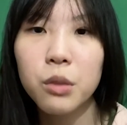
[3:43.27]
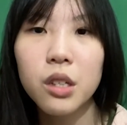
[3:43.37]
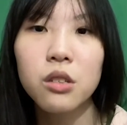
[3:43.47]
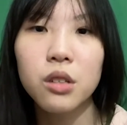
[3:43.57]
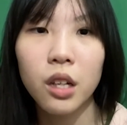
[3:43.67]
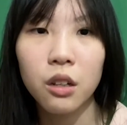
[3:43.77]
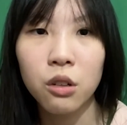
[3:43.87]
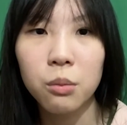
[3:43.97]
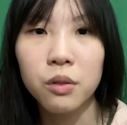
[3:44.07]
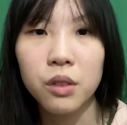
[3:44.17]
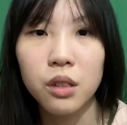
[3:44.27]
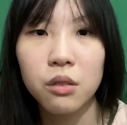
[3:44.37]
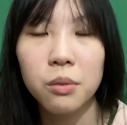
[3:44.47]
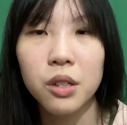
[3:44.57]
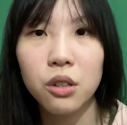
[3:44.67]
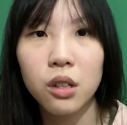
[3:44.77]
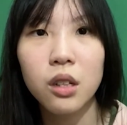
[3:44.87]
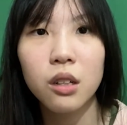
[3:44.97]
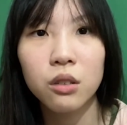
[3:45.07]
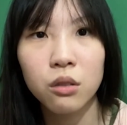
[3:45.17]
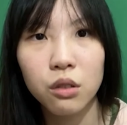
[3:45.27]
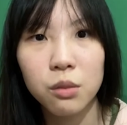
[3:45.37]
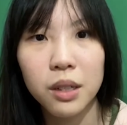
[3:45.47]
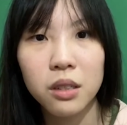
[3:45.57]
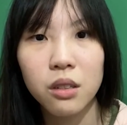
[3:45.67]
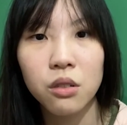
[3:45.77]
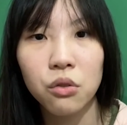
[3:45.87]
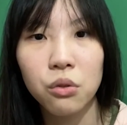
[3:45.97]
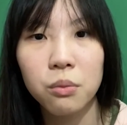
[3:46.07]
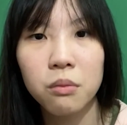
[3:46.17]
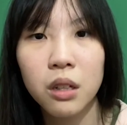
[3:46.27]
ways you can cope with this would be joining a Toastmasters group.